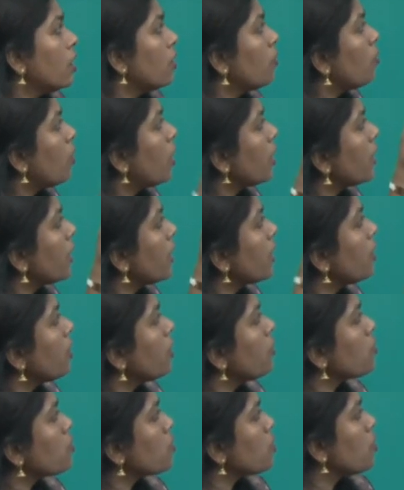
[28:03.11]
What he
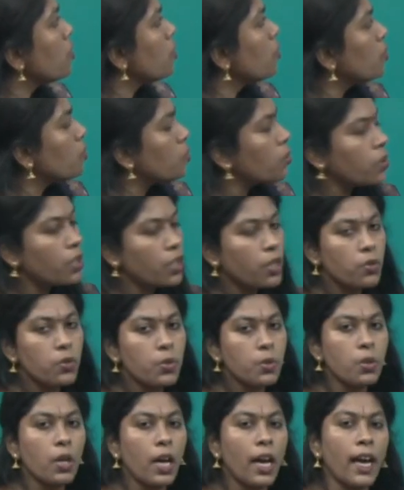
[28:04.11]
used to do, he
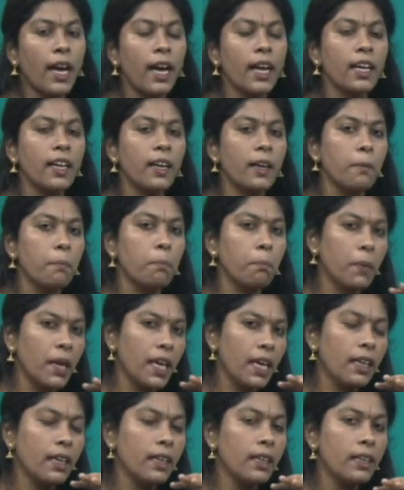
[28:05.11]
used to hang a big
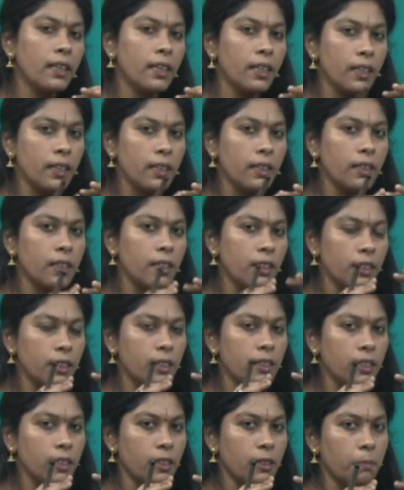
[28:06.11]

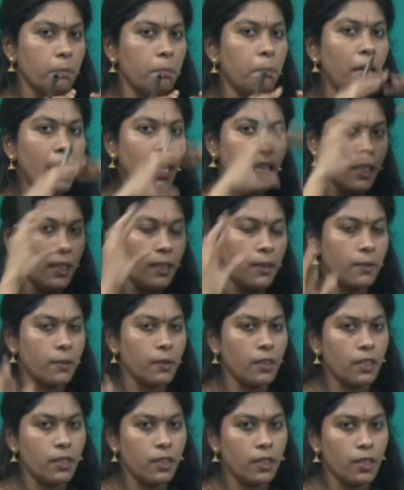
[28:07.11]
bell,
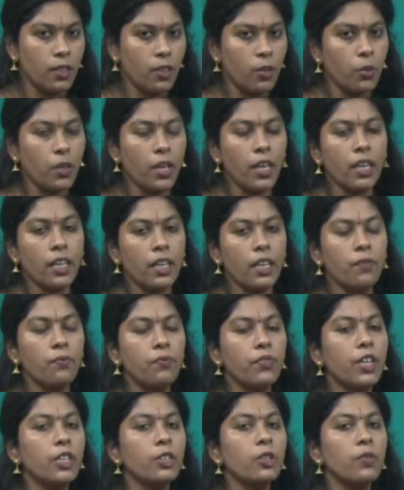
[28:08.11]
okay, in
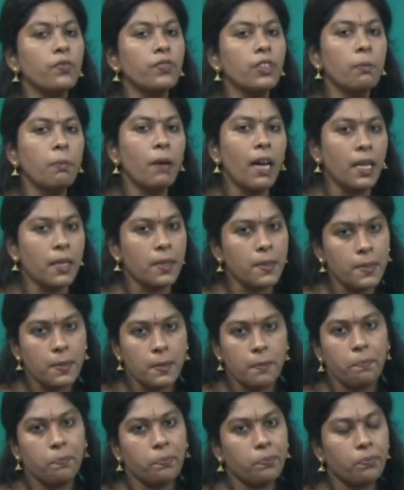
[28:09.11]
front of the palace.
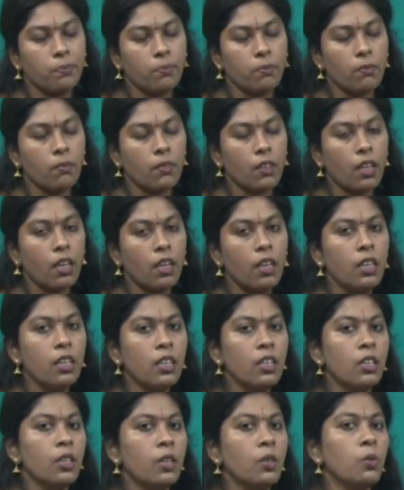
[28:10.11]

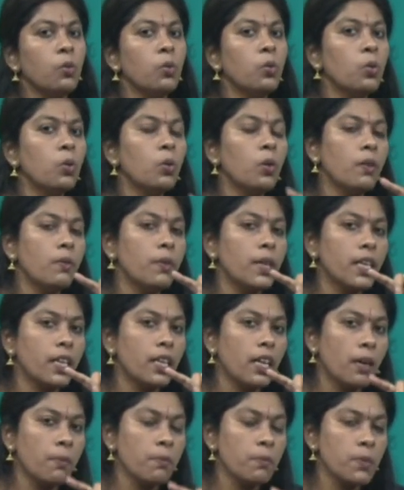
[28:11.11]
Whoever
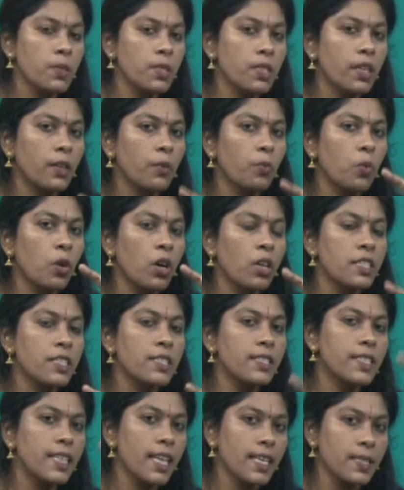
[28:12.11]
comes and wants
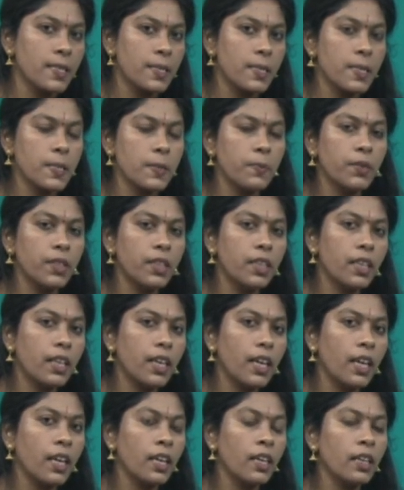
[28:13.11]
justice with the
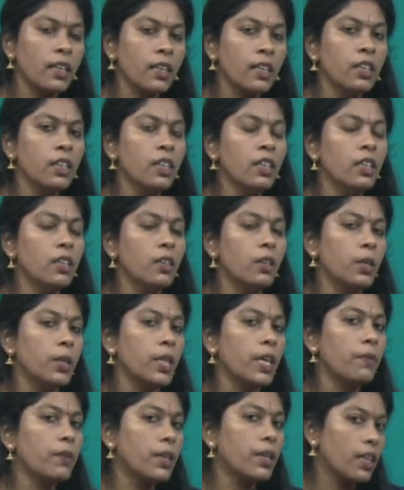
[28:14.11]
king,
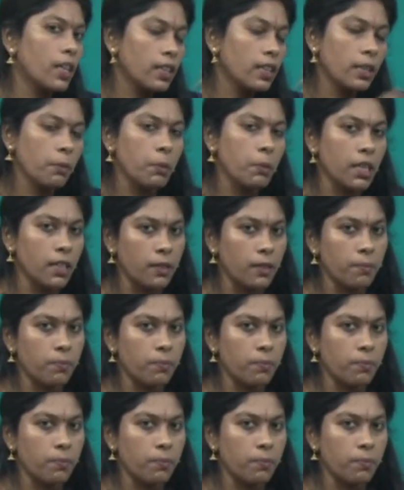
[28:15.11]
they will ring the bell.